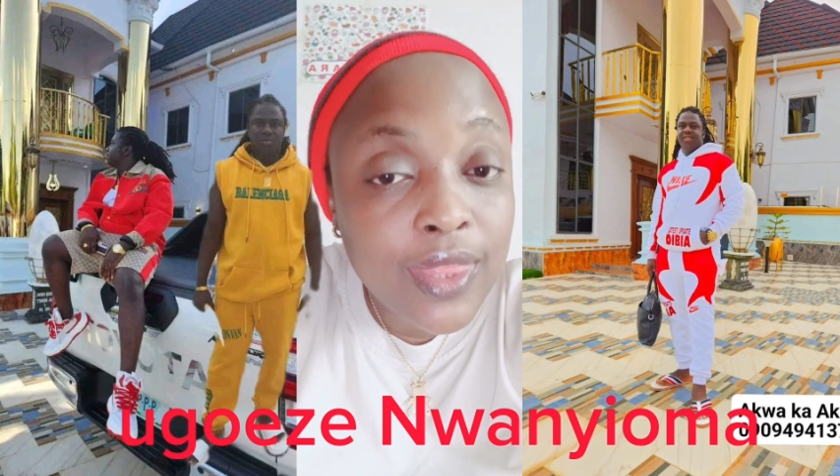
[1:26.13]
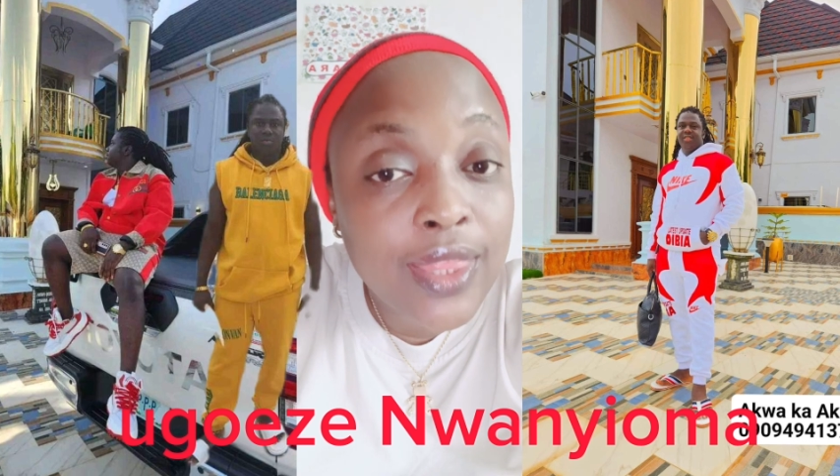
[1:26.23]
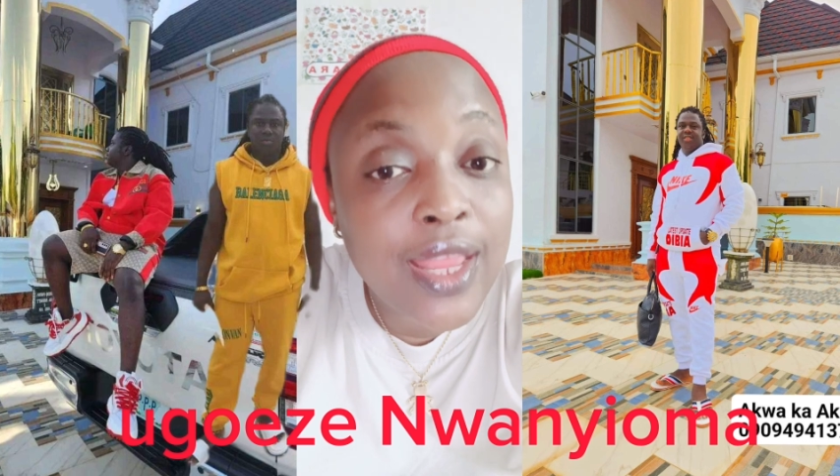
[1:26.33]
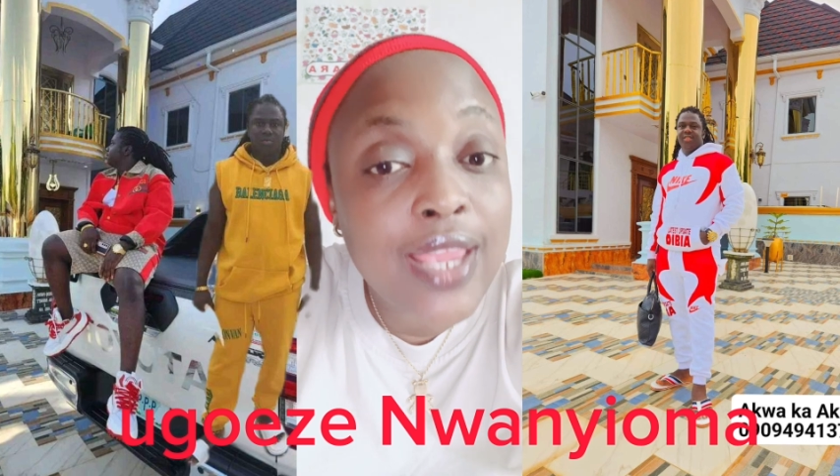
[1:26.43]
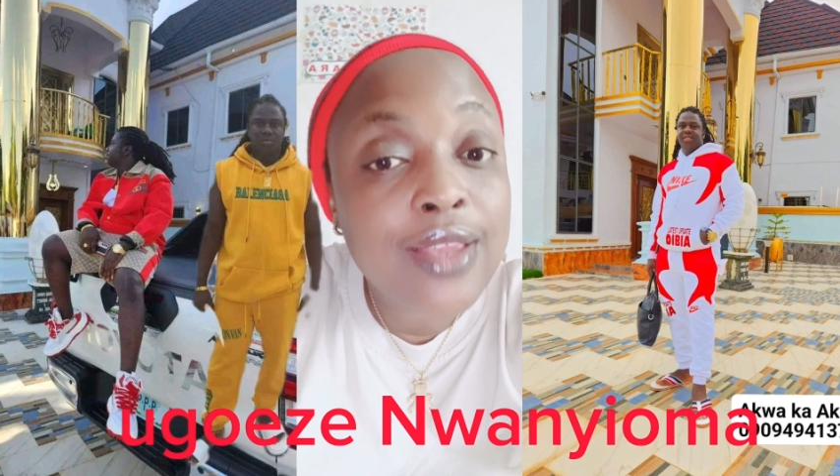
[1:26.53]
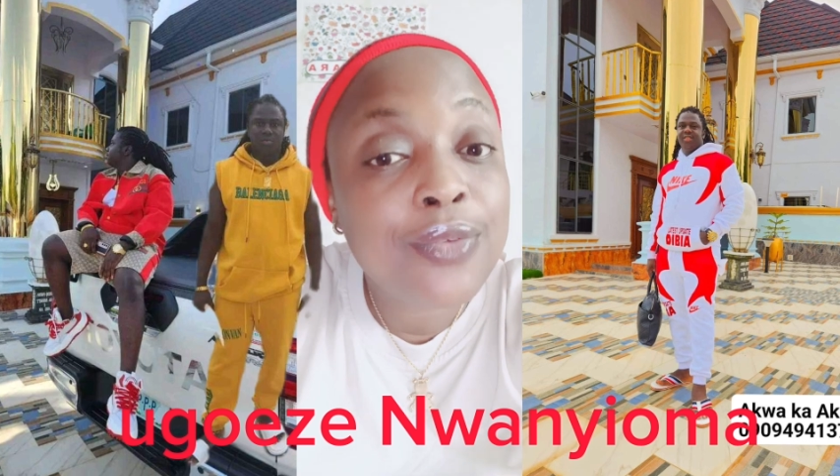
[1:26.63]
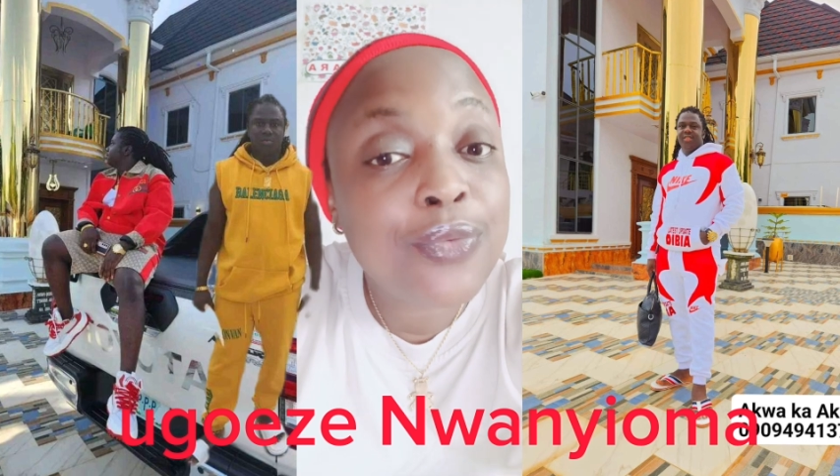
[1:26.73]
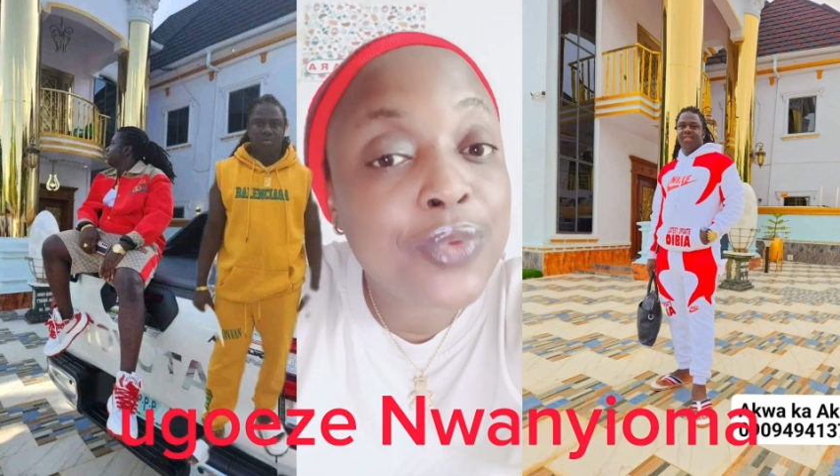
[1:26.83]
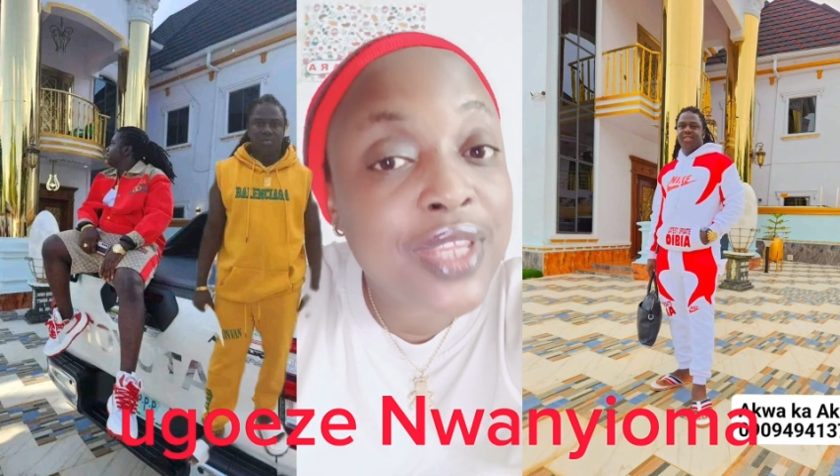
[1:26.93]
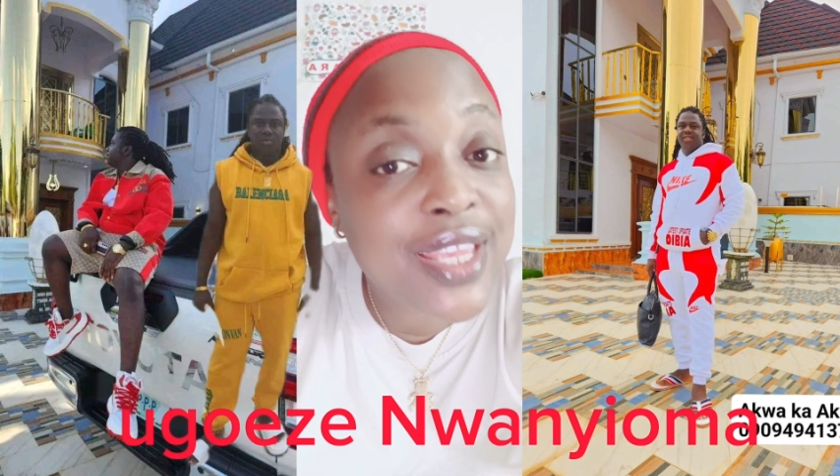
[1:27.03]
Na him,
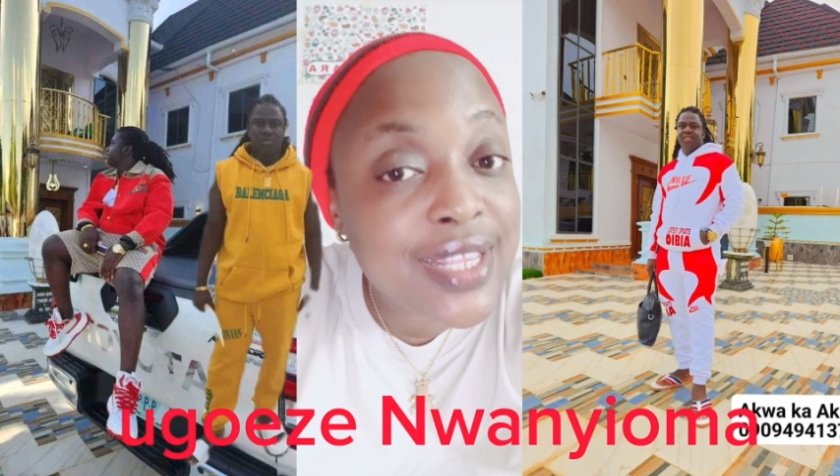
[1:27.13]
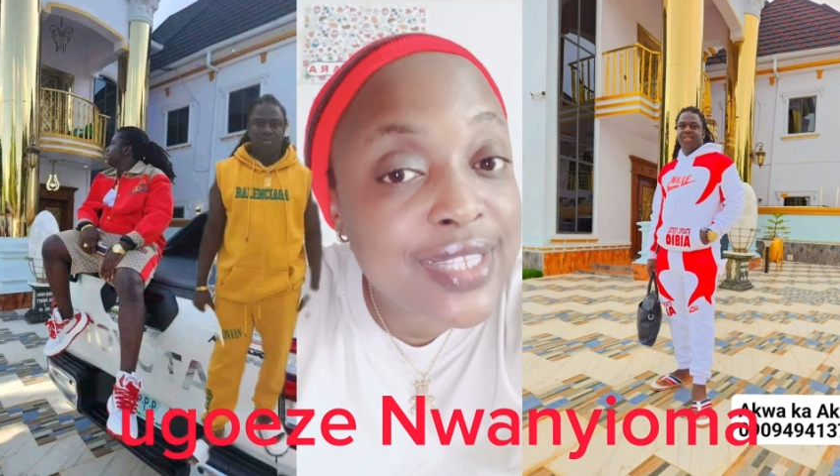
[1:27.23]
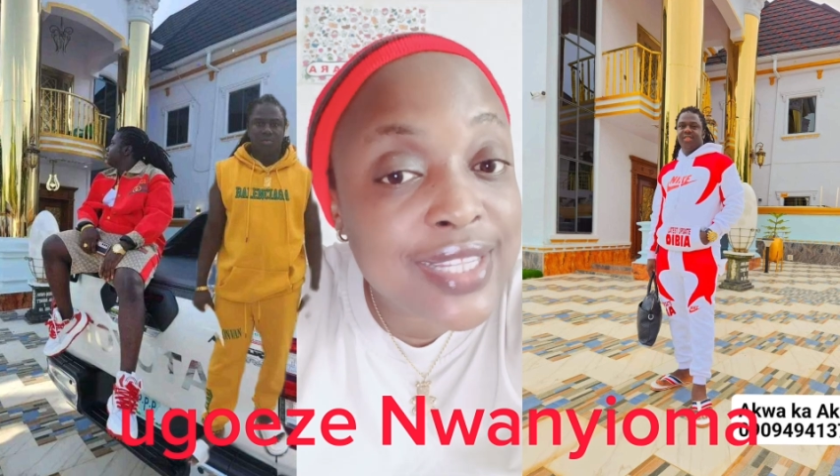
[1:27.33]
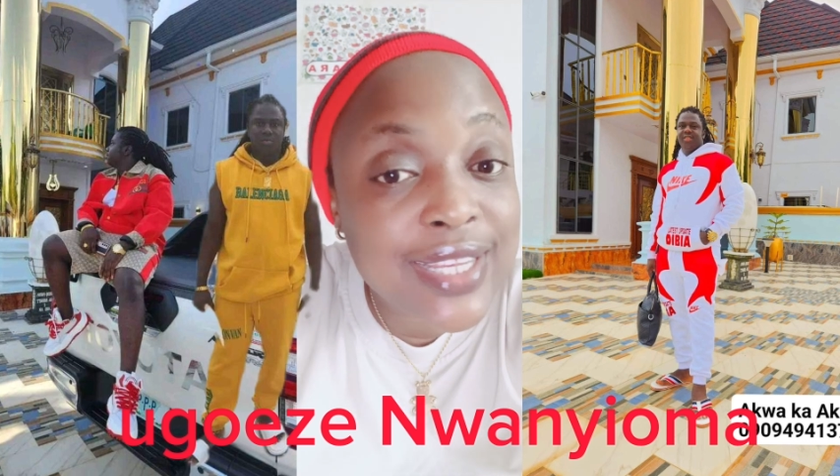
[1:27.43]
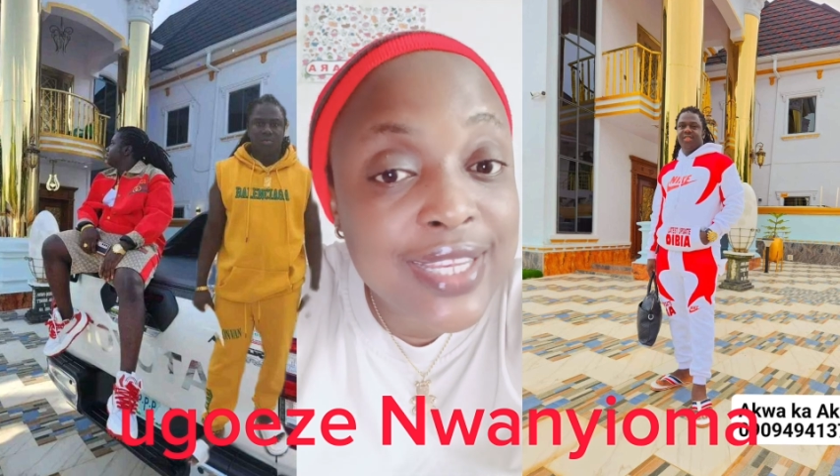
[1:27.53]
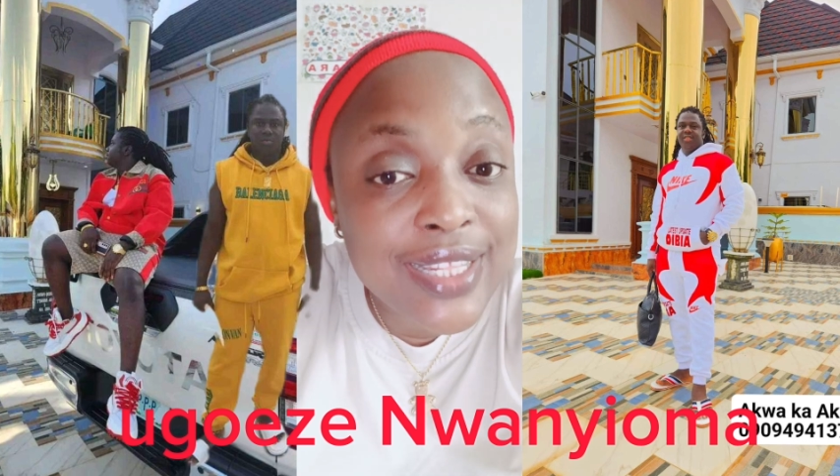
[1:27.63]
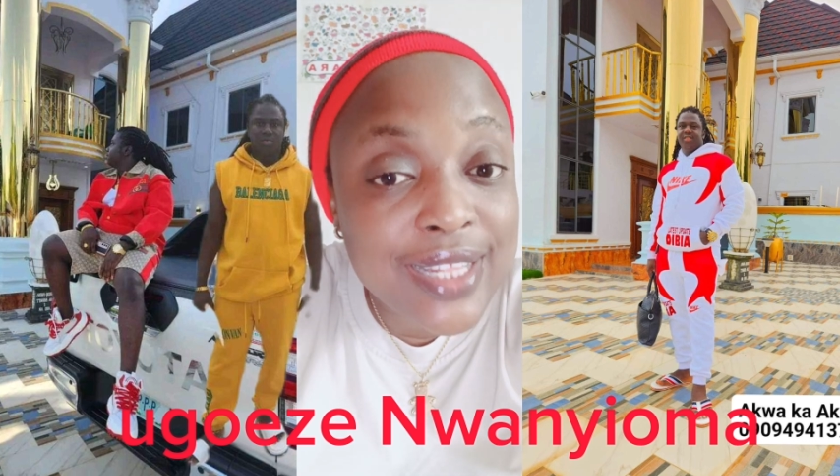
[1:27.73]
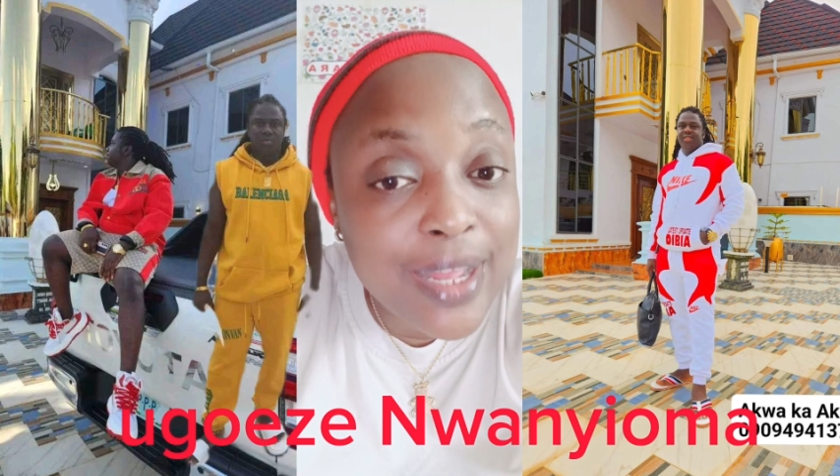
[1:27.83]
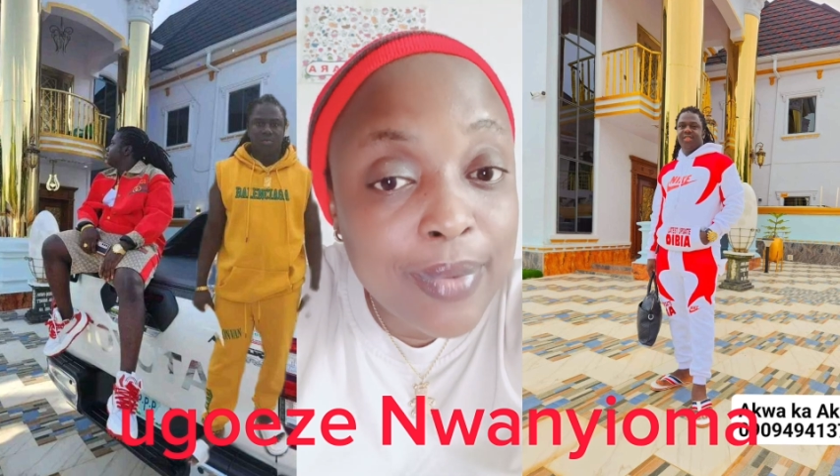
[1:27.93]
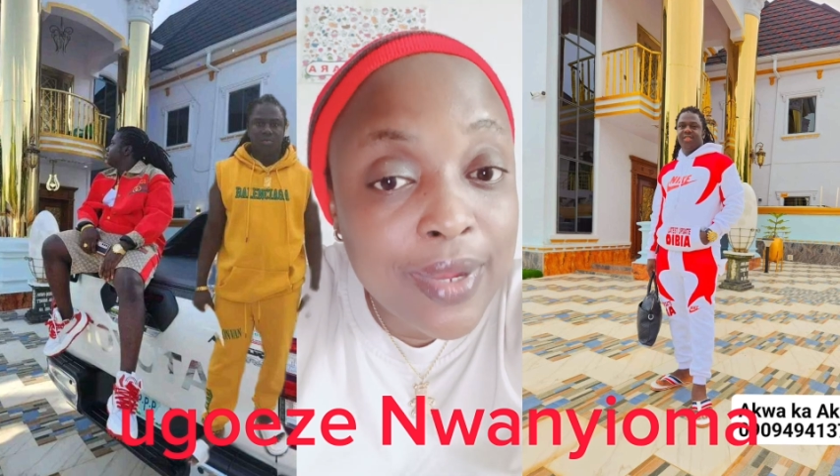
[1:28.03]
we they hear say they
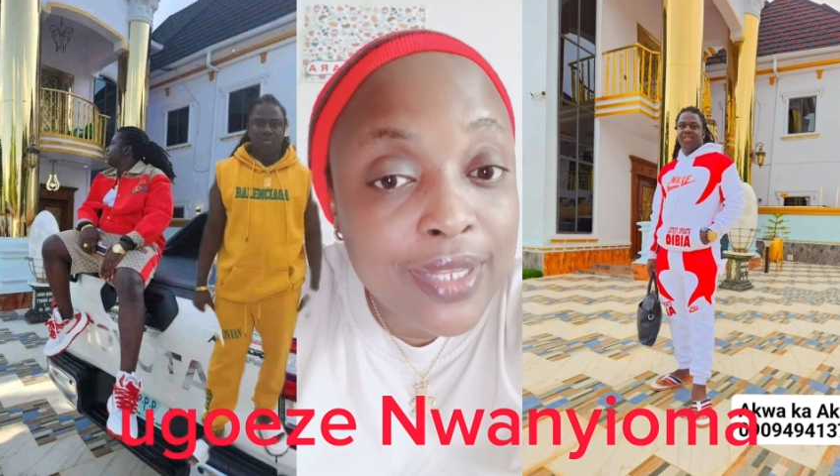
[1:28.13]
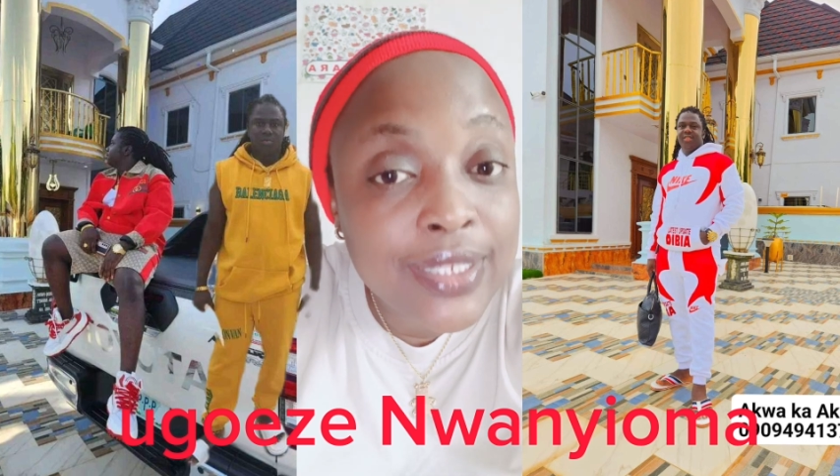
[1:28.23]
kidnap her